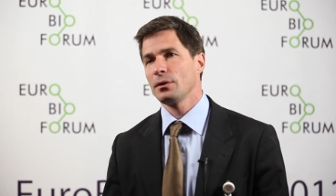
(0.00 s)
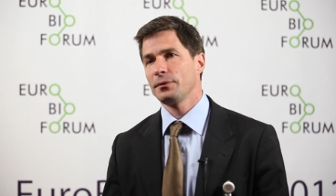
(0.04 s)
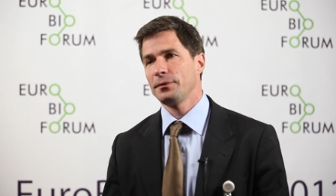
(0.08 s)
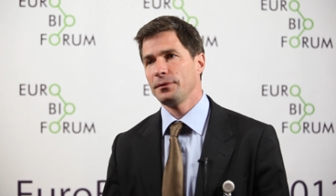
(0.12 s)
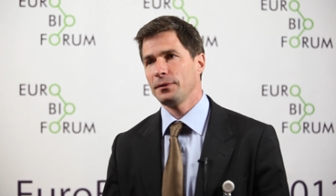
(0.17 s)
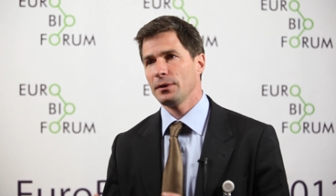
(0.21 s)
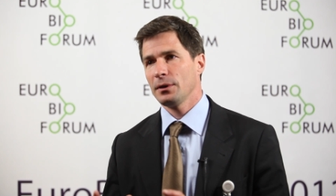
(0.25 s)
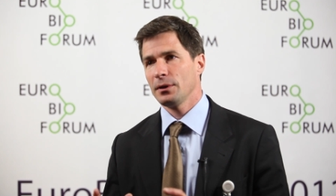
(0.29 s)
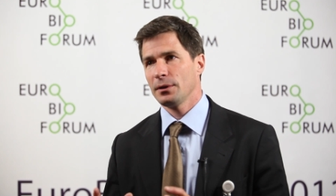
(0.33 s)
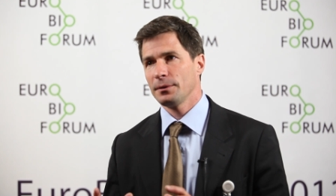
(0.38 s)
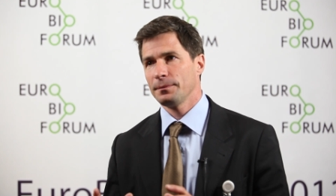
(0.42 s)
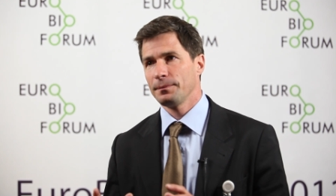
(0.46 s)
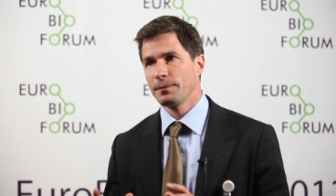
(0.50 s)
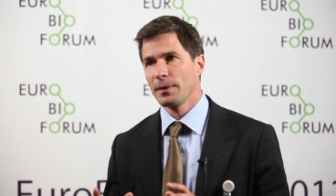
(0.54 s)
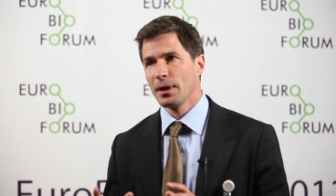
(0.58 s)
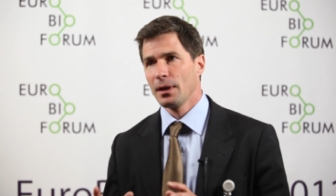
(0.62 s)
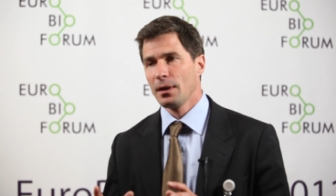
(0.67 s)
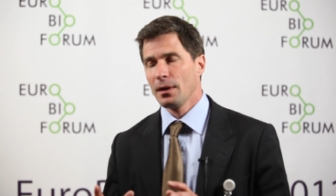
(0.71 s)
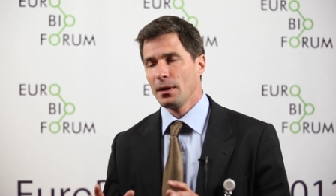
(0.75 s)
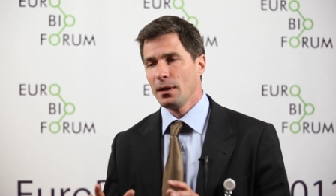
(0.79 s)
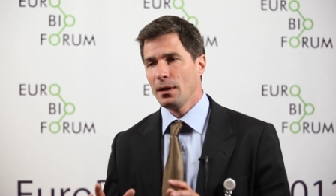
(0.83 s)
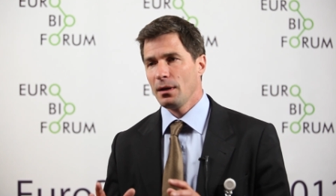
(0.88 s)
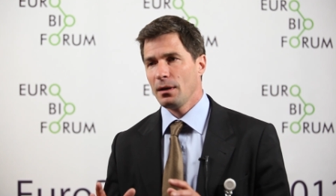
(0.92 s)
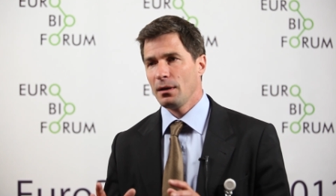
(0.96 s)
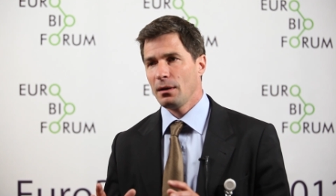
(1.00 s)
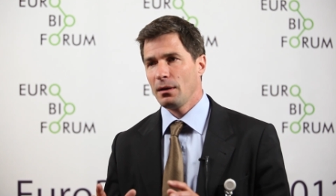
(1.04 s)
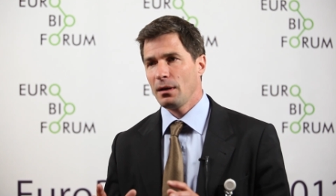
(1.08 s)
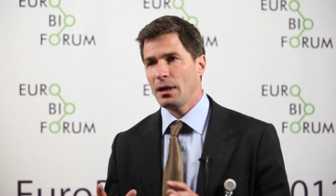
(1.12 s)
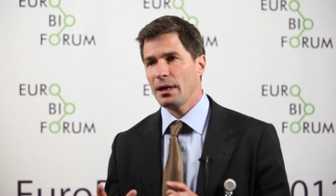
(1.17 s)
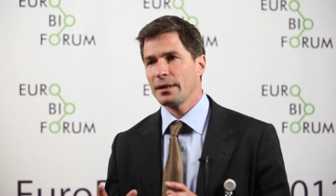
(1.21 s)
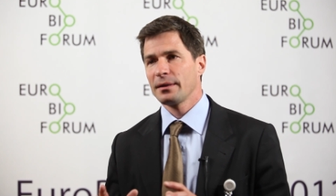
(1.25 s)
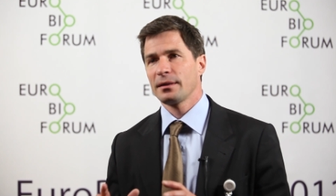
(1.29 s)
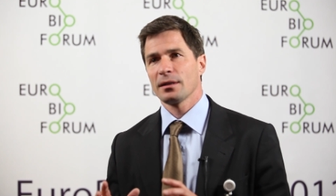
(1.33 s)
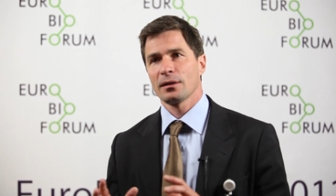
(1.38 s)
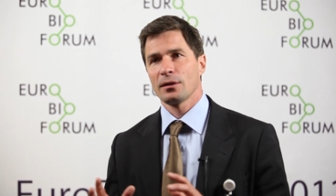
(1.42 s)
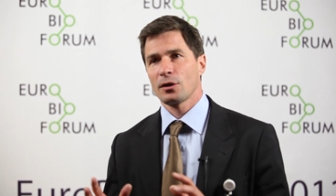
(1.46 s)
of
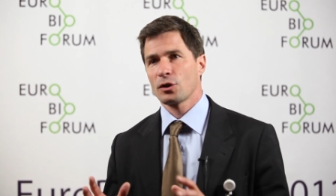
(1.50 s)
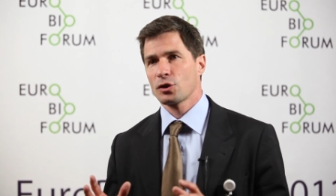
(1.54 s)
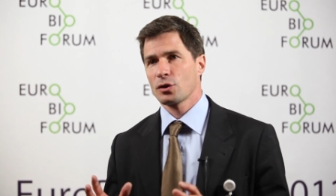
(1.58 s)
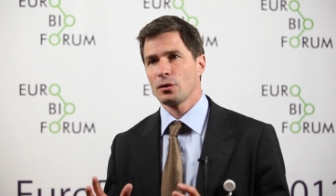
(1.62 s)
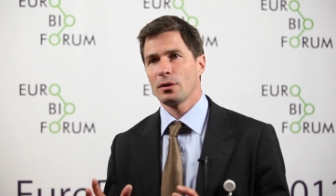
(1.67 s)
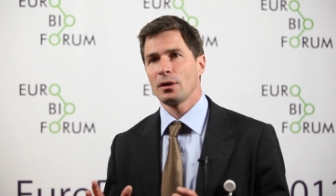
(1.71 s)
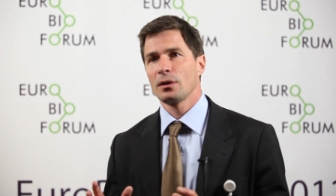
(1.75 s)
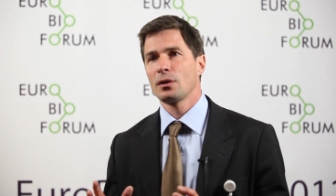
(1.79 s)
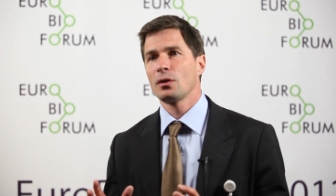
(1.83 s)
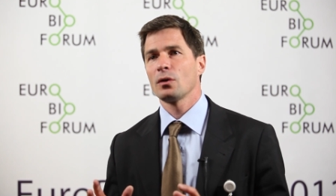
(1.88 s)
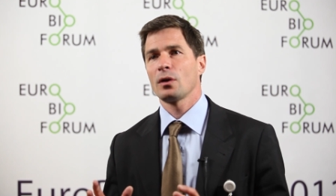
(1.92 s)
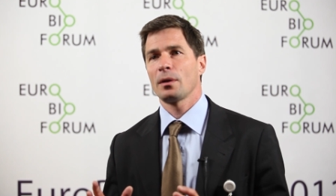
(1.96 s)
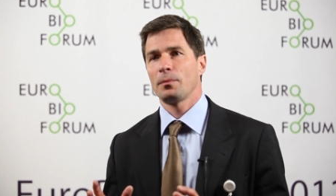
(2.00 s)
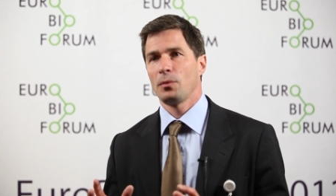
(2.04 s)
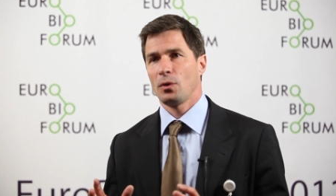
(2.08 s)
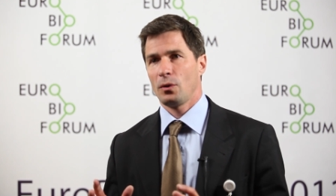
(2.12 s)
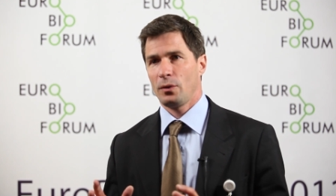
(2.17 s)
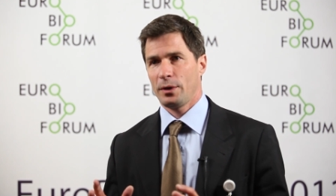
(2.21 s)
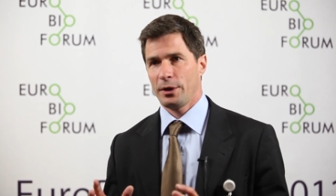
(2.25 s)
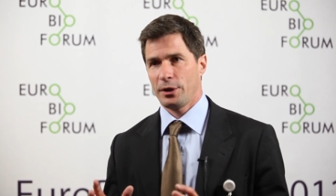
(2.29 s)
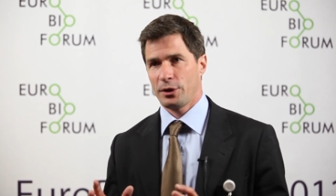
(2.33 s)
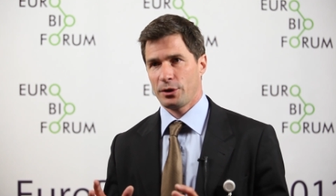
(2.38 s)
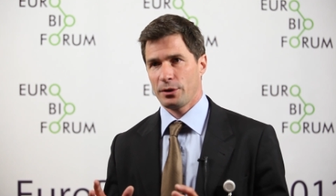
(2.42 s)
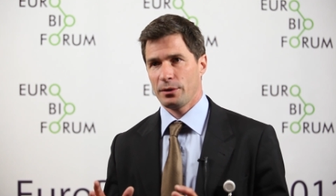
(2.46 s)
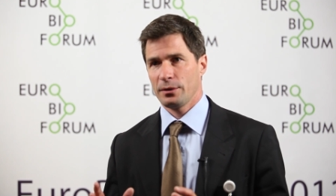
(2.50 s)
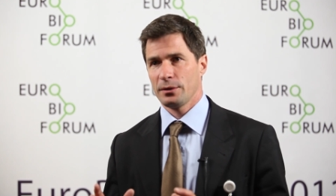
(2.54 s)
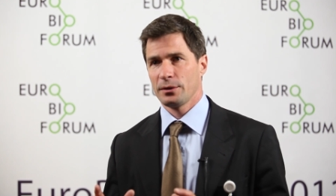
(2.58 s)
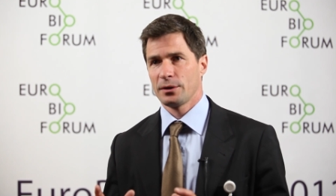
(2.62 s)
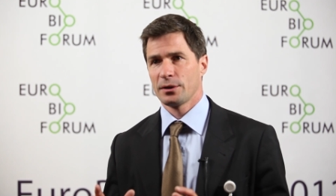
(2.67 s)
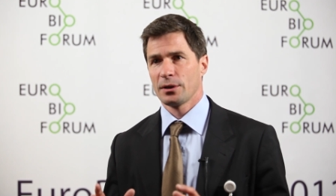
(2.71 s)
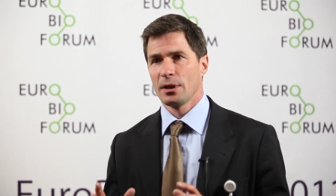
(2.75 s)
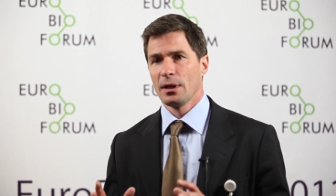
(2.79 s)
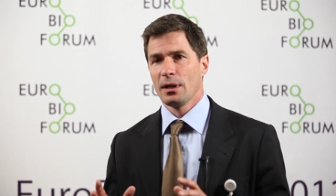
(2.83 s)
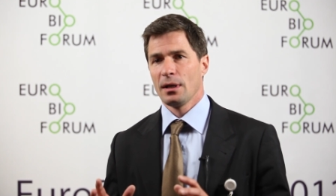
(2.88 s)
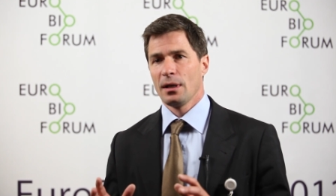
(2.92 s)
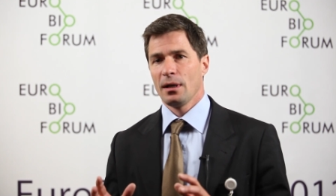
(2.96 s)
international
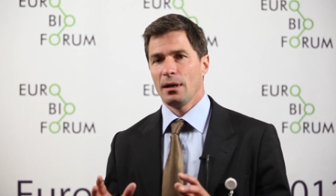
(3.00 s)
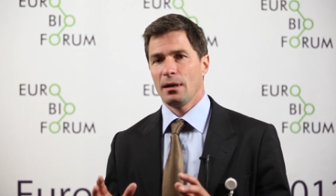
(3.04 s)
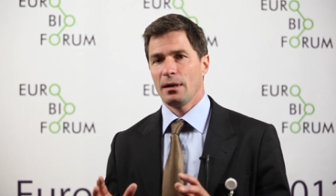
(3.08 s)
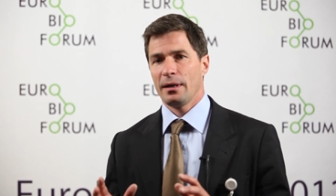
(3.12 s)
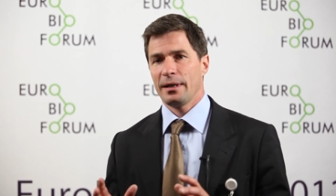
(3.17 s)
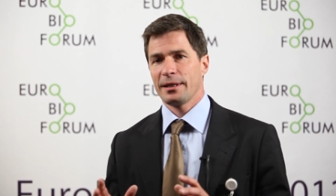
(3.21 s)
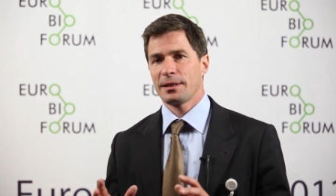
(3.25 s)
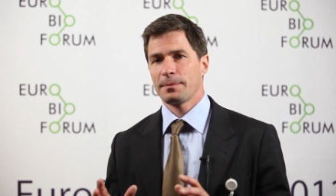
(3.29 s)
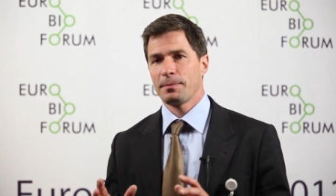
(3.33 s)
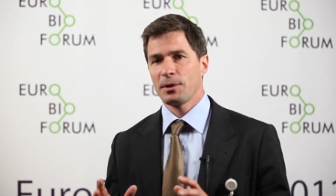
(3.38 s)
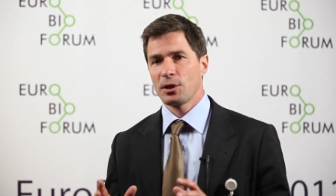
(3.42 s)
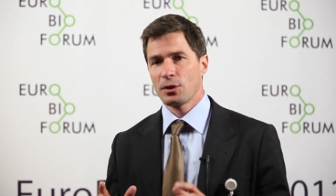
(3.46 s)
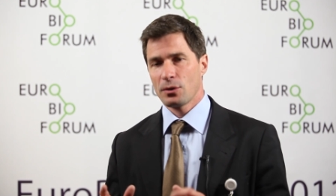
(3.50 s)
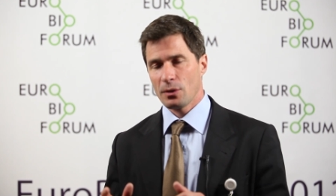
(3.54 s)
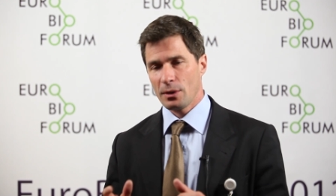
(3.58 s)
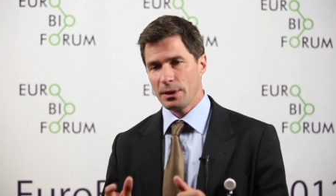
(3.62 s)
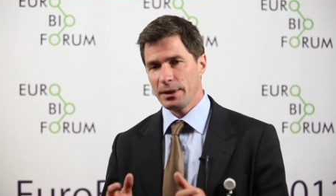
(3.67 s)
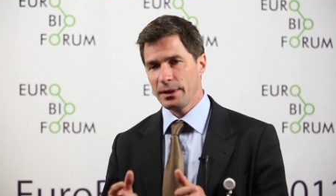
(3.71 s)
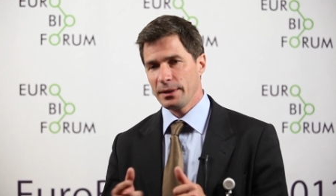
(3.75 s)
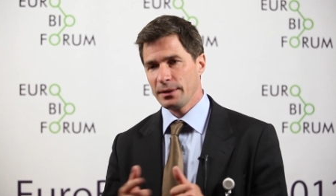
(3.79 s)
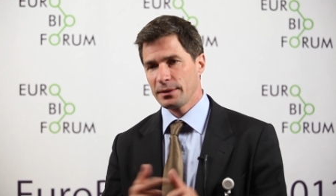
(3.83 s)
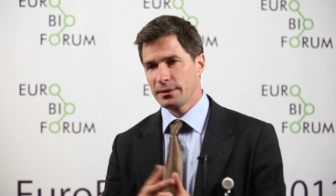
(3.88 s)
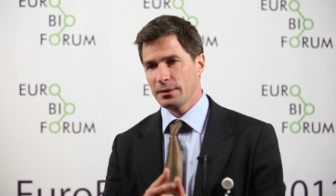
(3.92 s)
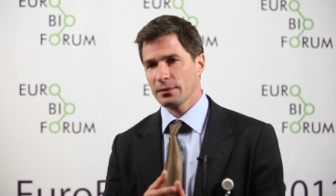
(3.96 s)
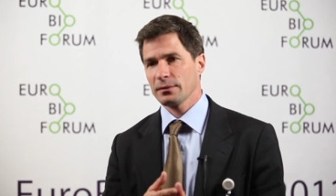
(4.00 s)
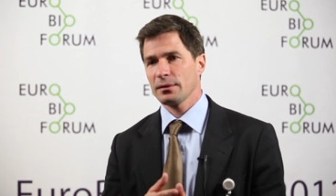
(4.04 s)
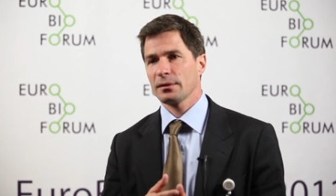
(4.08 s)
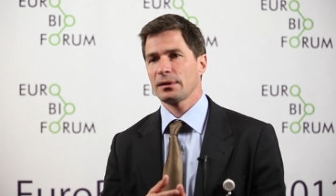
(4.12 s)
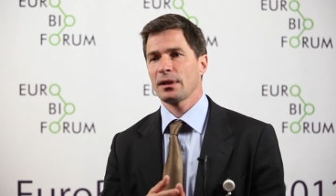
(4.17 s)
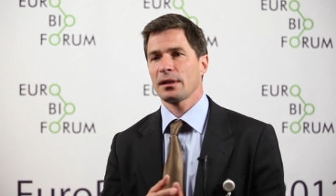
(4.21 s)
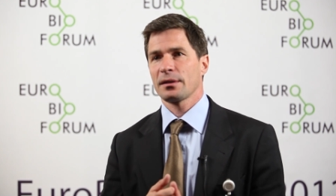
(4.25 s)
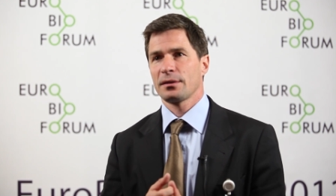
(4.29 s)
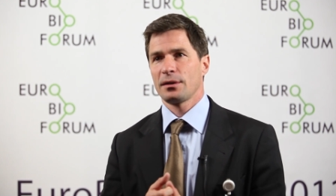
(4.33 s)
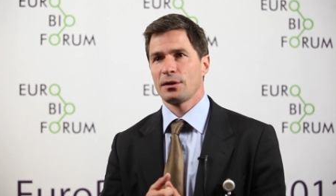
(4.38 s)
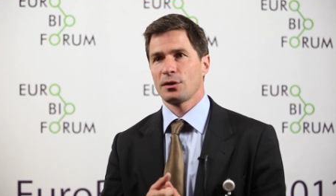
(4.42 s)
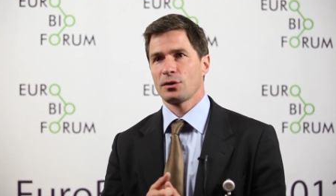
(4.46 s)
collaborations, especially
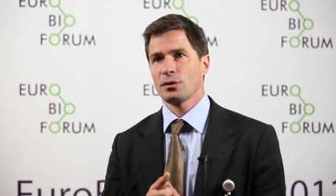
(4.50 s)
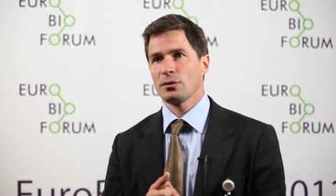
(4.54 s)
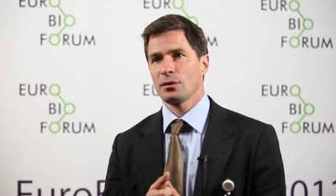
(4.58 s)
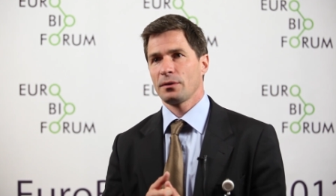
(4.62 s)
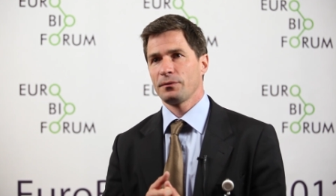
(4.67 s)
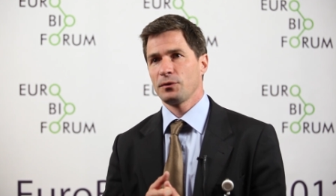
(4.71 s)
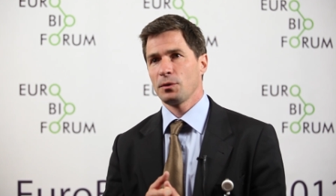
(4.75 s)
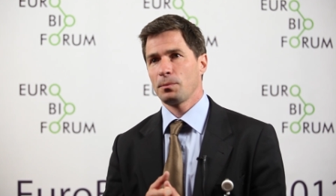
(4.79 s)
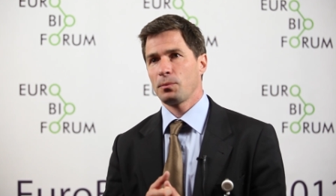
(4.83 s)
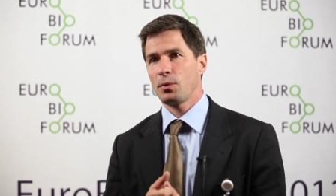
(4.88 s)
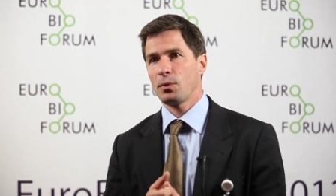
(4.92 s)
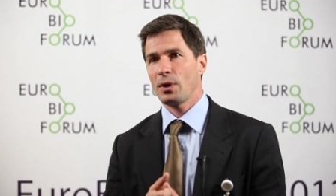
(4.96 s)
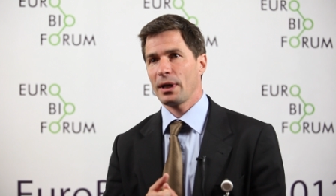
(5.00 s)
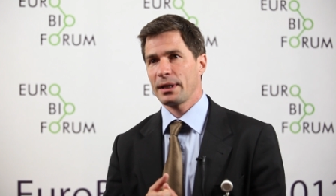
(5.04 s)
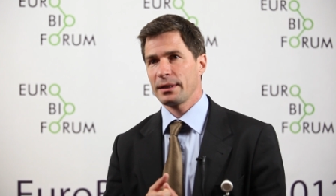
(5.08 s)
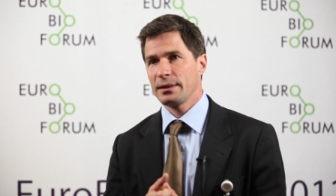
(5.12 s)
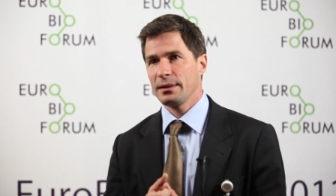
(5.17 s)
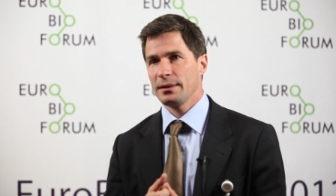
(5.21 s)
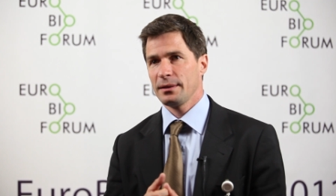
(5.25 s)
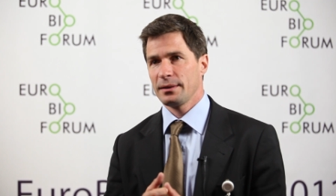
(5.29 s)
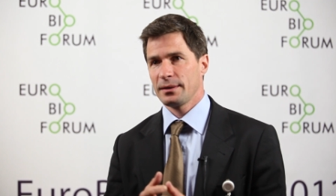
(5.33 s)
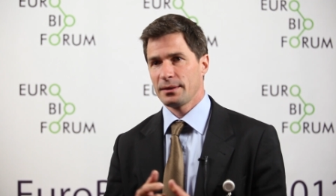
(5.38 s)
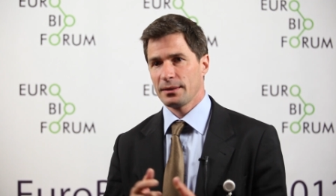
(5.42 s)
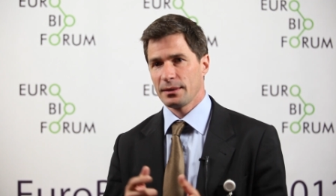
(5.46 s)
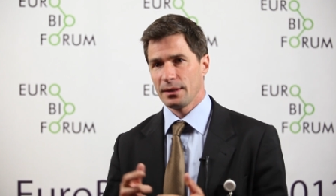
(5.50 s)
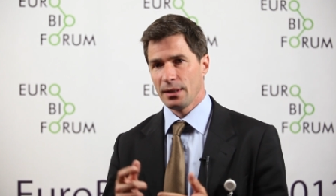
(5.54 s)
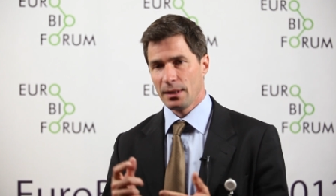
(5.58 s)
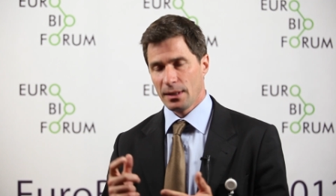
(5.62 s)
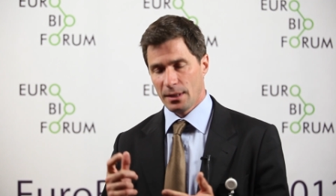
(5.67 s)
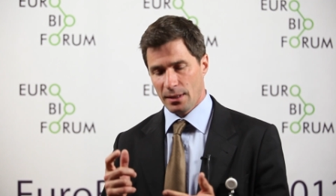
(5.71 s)
standardization of the practice,